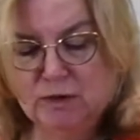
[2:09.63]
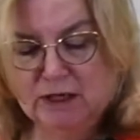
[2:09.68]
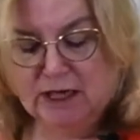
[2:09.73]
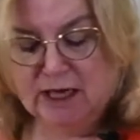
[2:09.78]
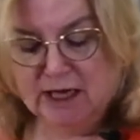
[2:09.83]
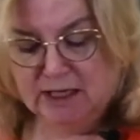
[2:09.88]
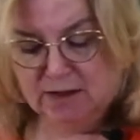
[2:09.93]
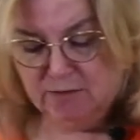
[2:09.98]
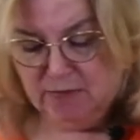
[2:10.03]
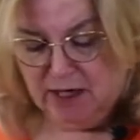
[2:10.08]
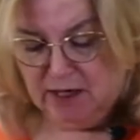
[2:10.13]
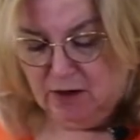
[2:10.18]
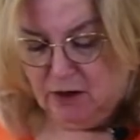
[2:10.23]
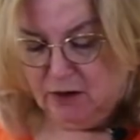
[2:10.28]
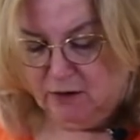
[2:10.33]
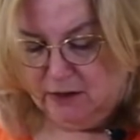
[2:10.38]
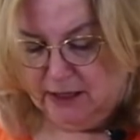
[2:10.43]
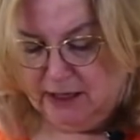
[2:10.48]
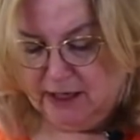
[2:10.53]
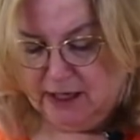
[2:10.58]
cut my
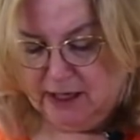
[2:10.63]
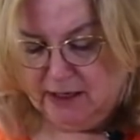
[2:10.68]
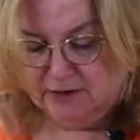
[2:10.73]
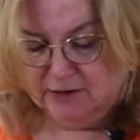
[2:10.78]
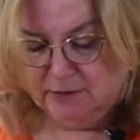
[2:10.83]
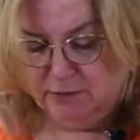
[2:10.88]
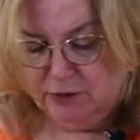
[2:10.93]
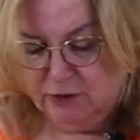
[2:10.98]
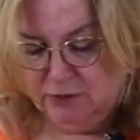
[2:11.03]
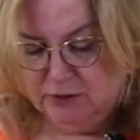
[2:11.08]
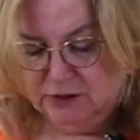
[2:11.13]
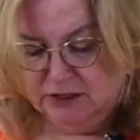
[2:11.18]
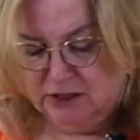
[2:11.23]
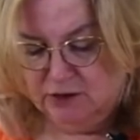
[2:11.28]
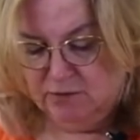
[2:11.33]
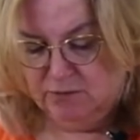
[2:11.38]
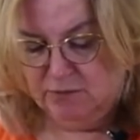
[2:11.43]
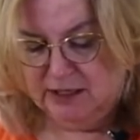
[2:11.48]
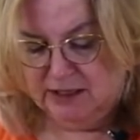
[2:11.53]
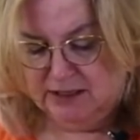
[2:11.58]
garlic as opposed to
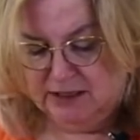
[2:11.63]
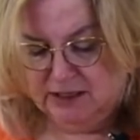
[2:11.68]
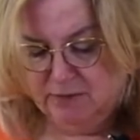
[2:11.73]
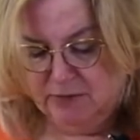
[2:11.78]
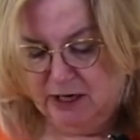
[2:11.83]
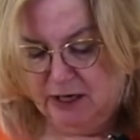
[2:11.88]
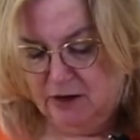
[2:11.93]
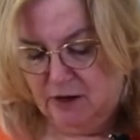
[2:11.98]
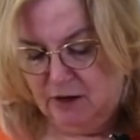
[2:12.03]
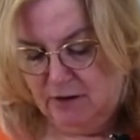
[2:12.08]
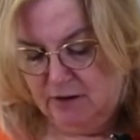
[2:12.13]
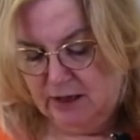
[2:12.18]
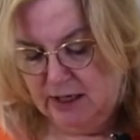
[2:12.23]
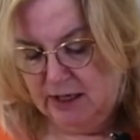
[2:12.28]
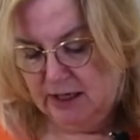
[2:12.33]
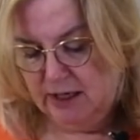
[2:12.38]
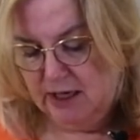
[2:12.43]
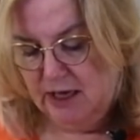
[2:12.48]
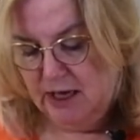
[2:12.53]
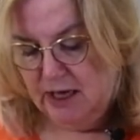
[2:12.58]
mince my
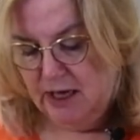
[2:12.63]
garlic.